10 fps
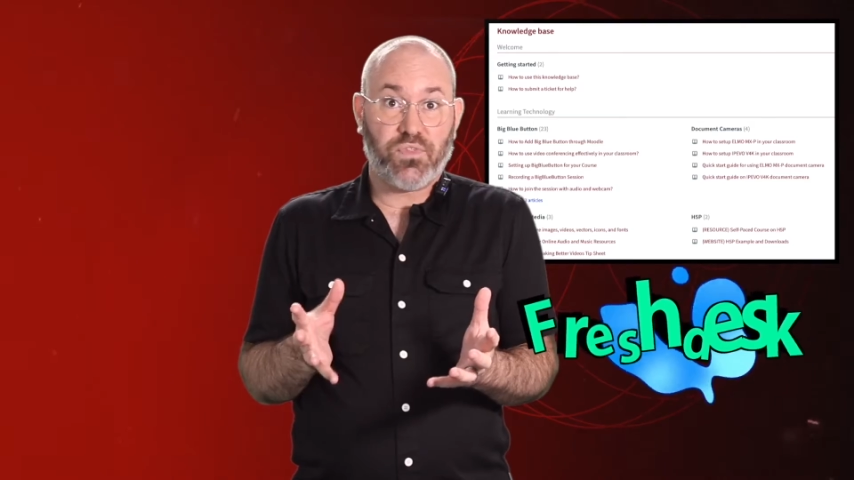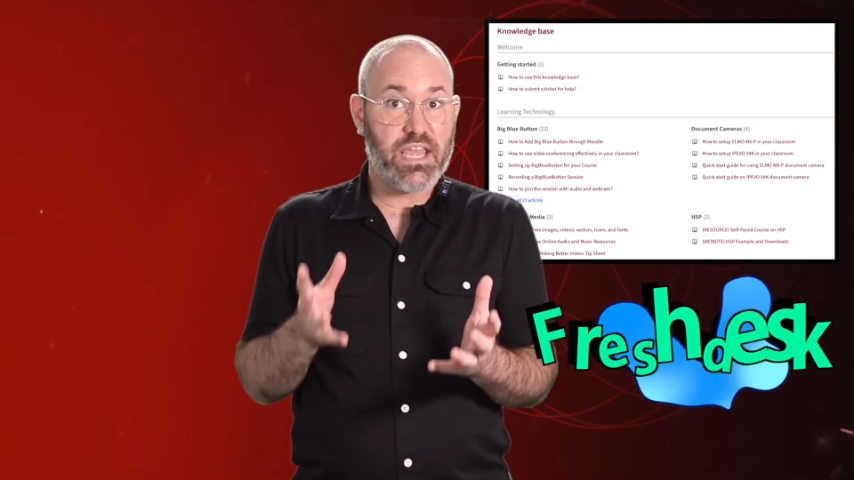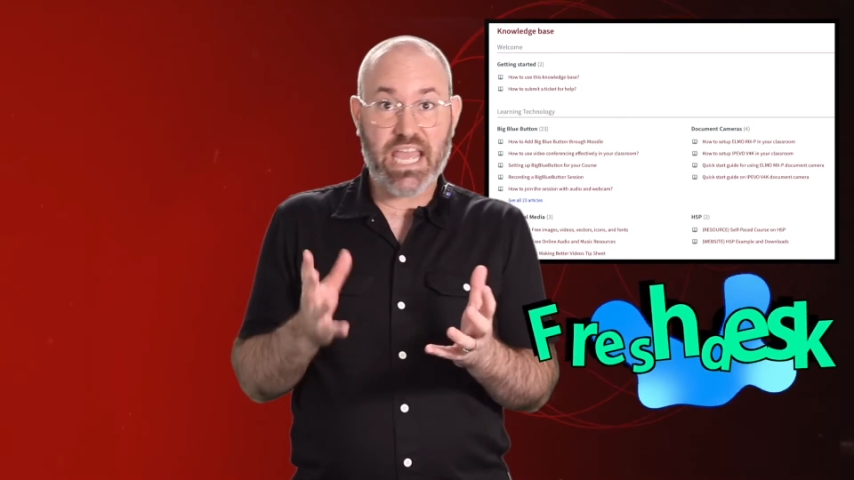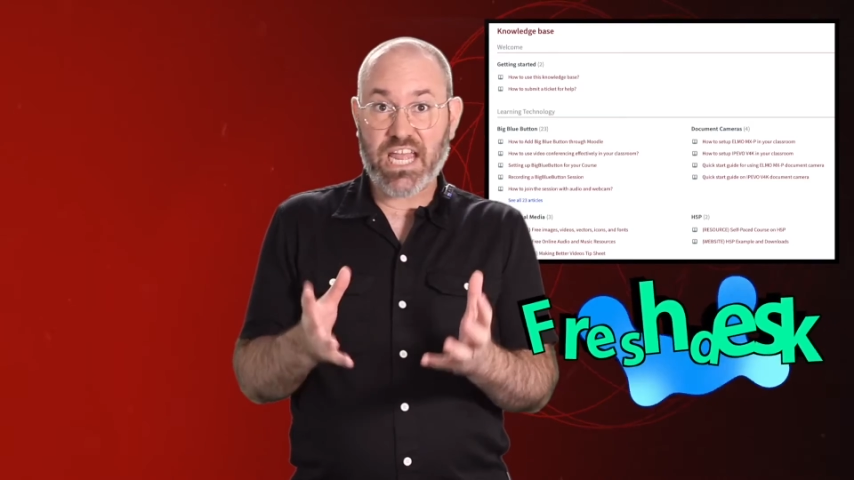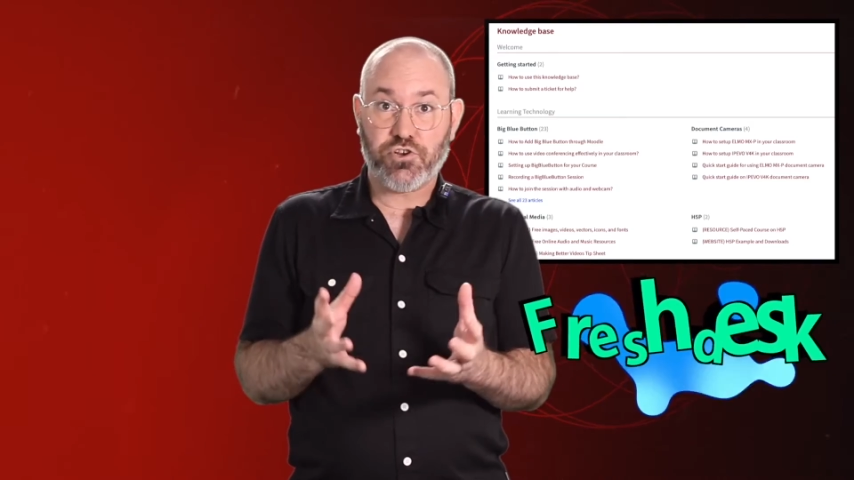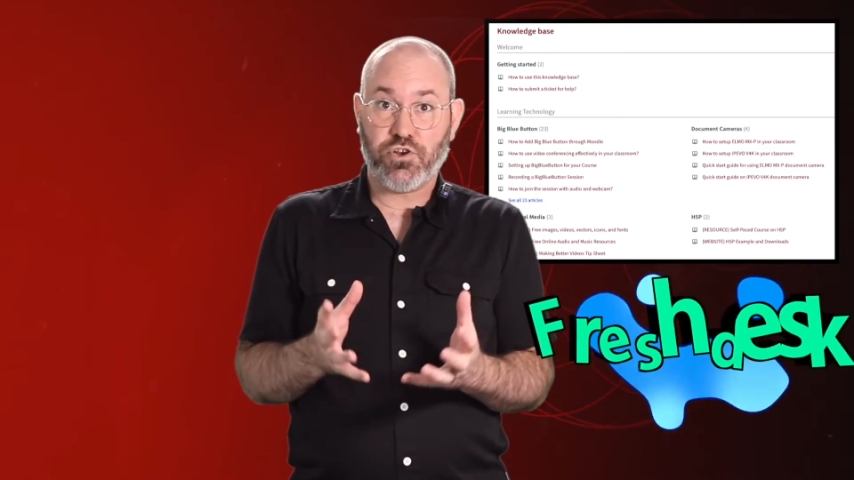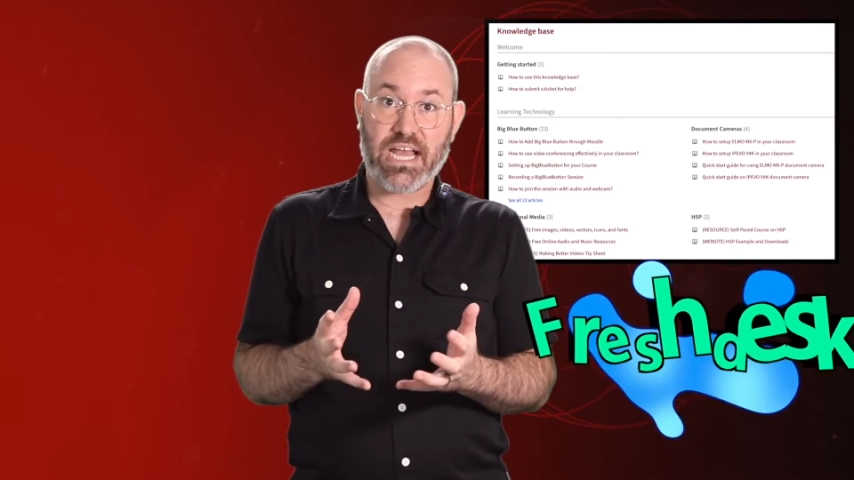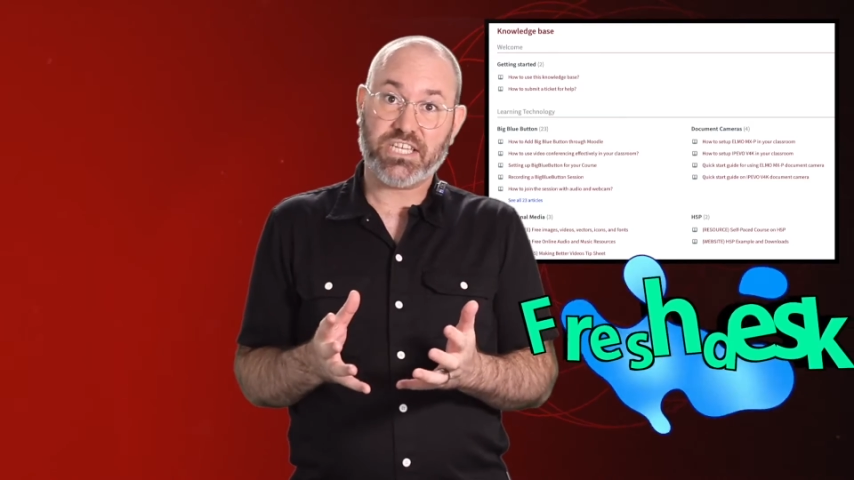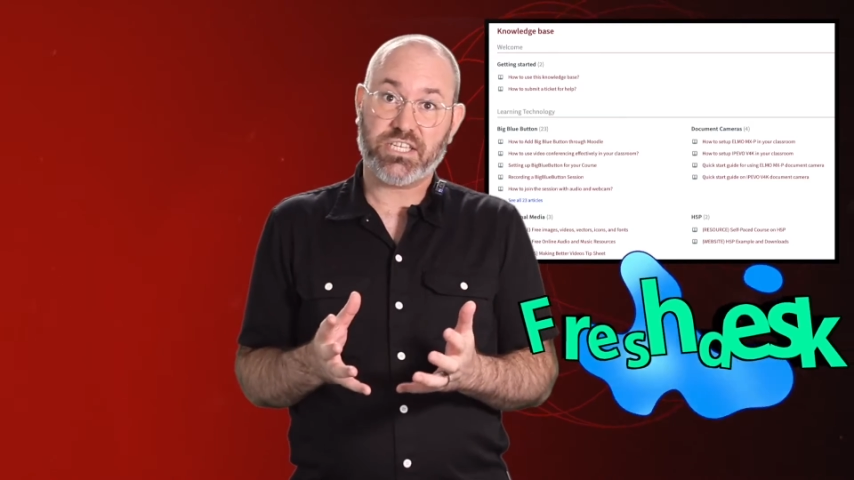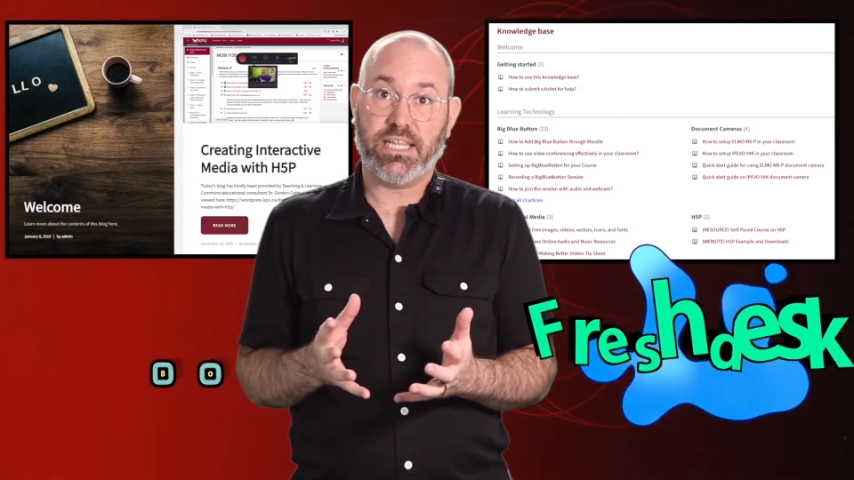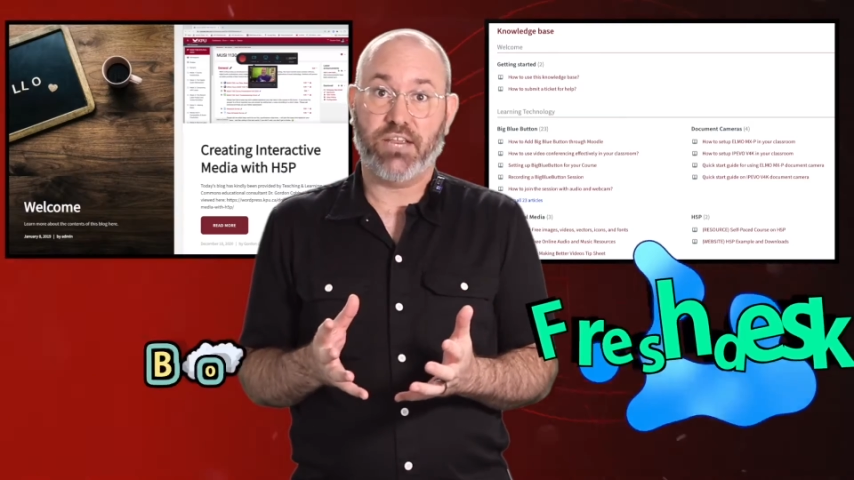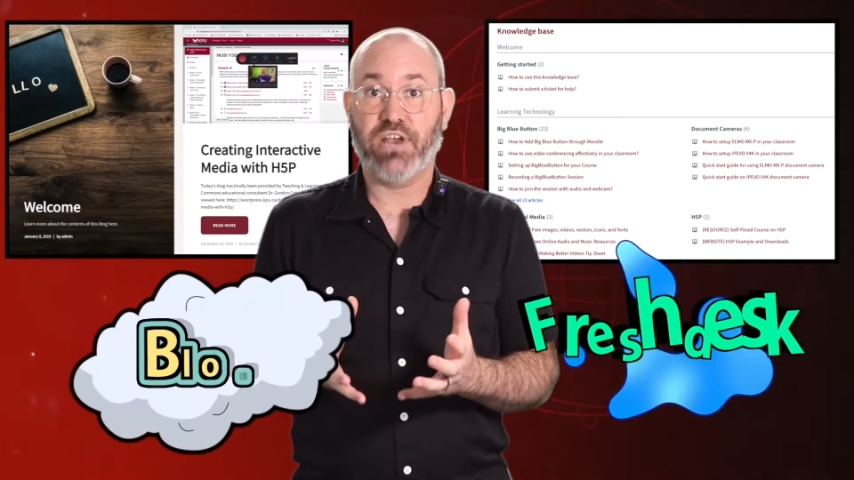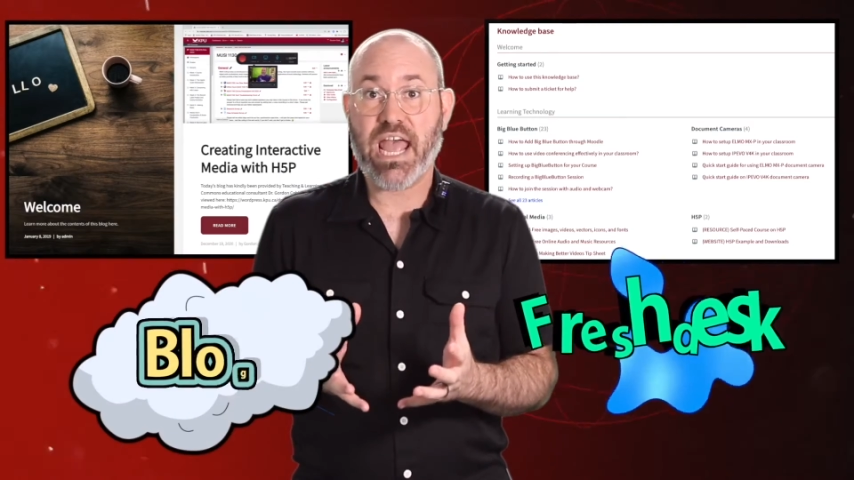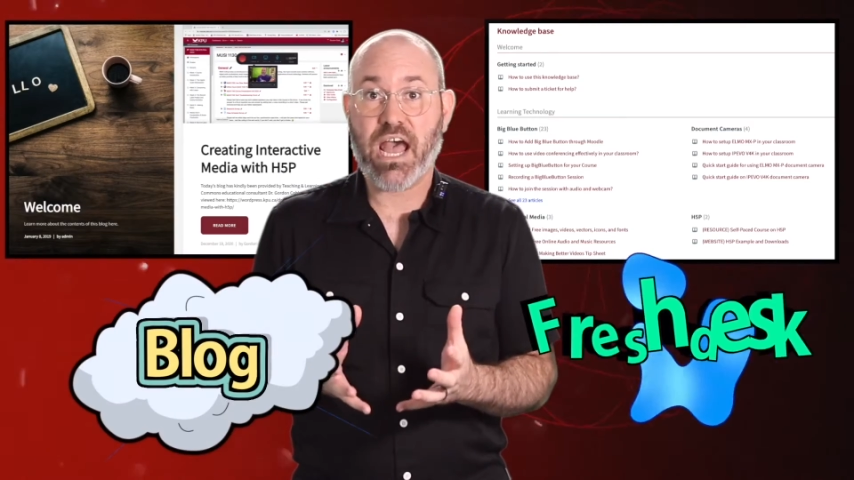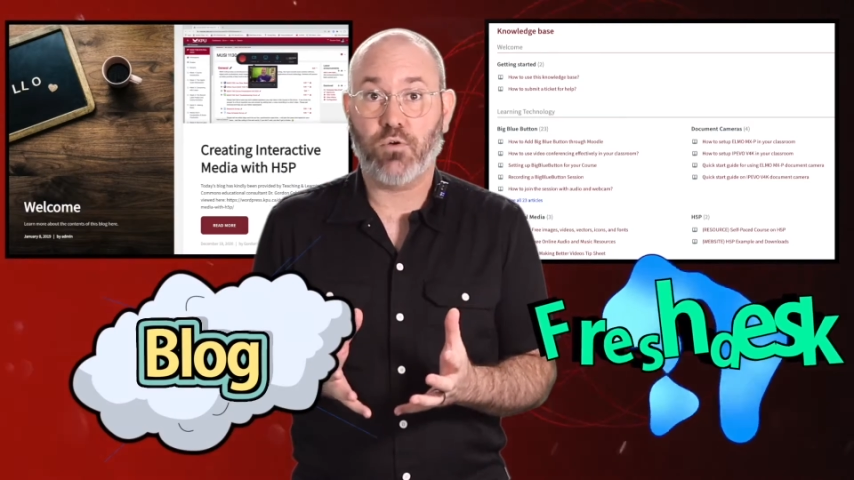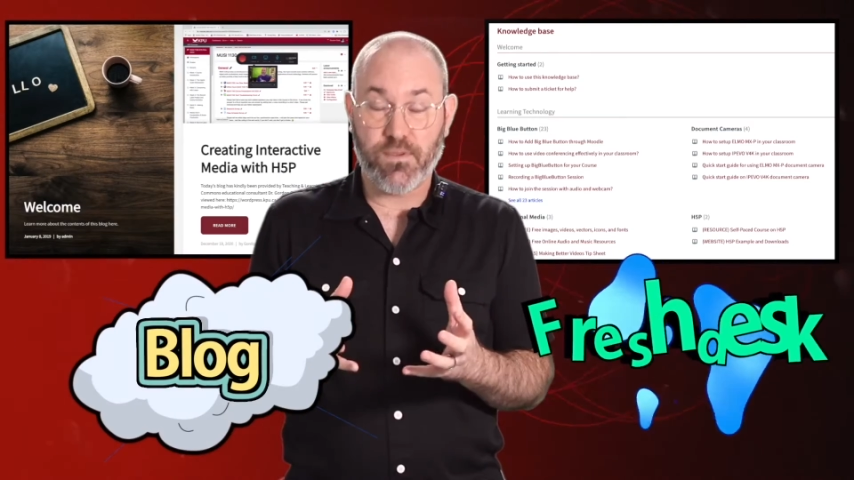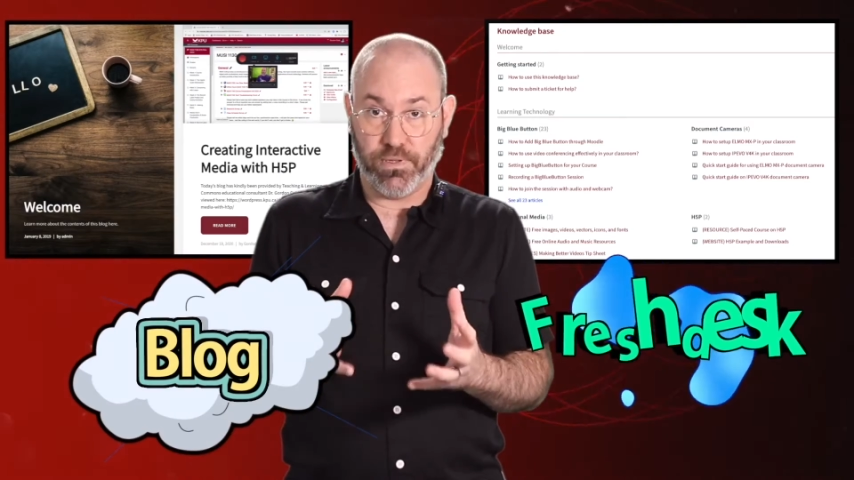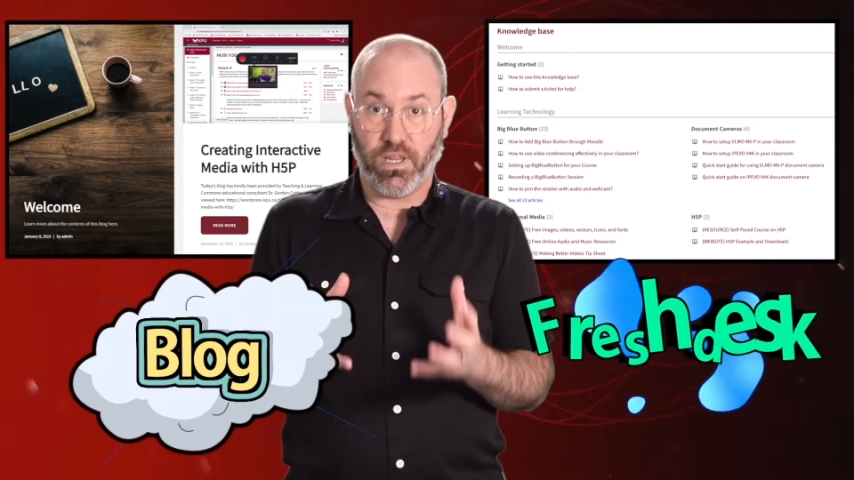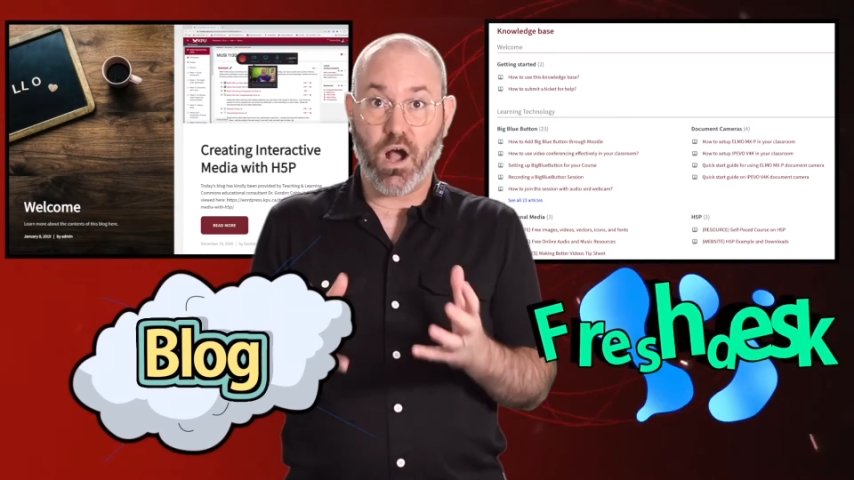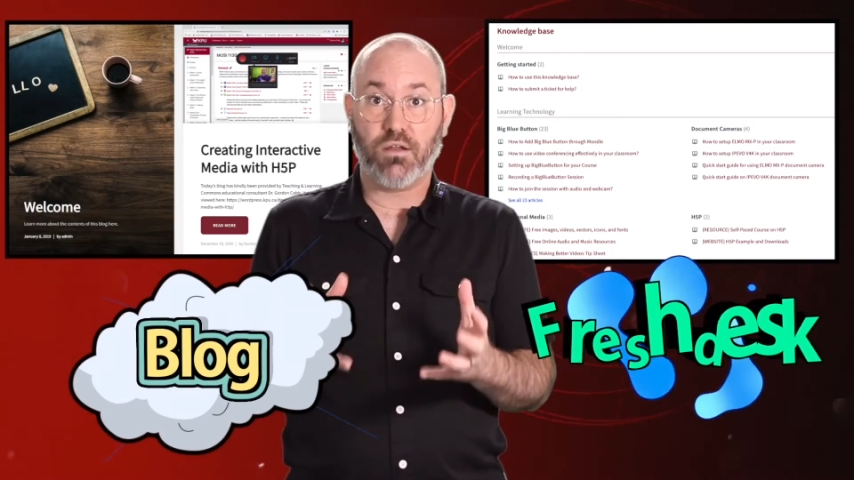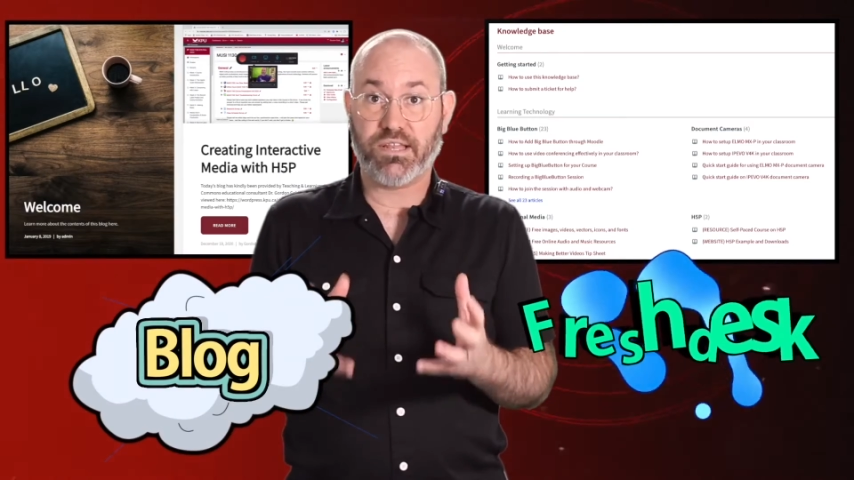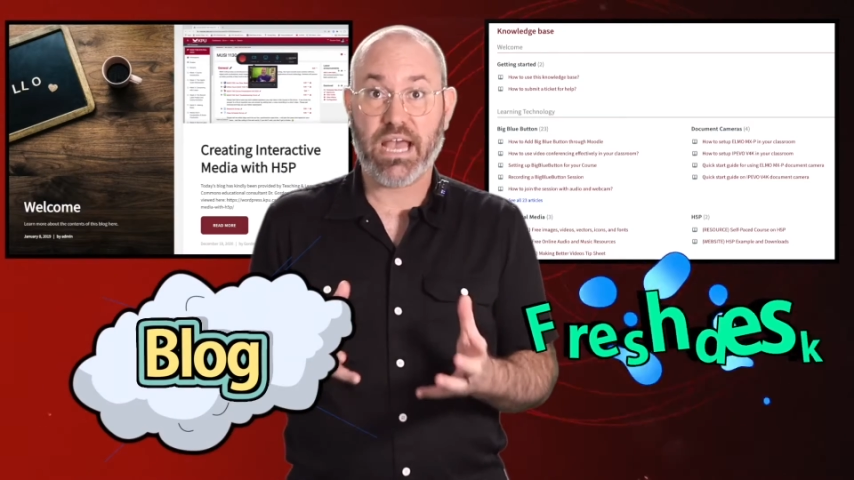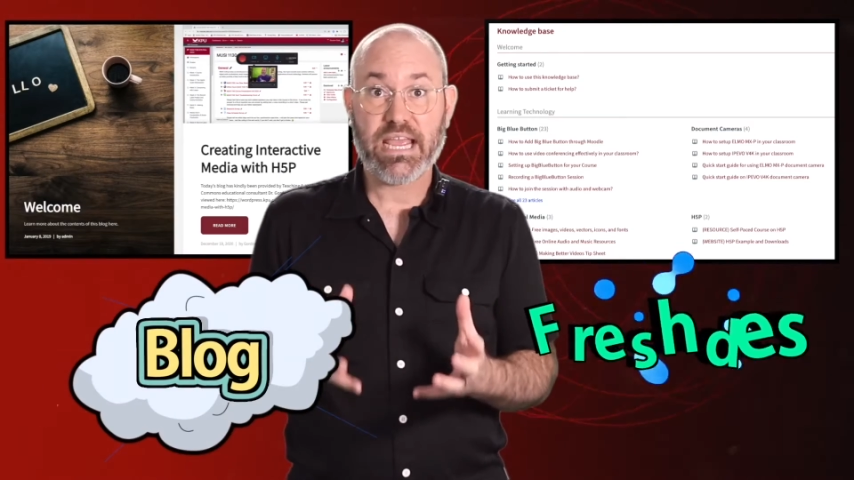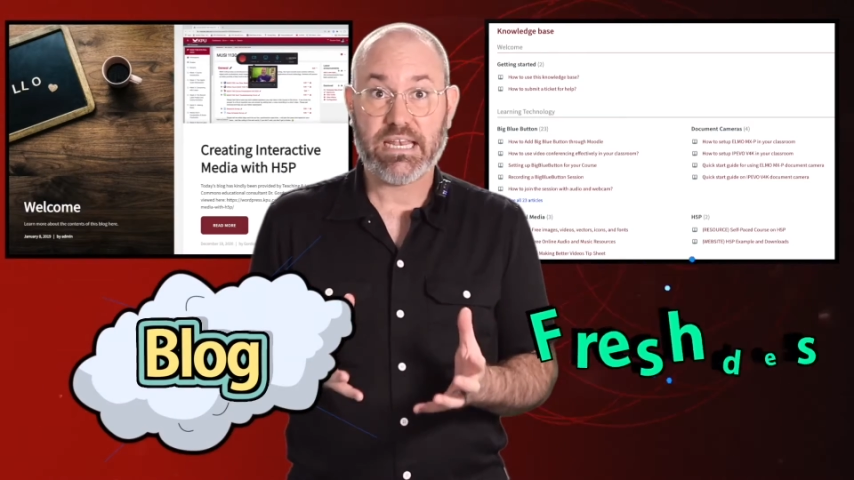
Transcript: internationally renowned blog site?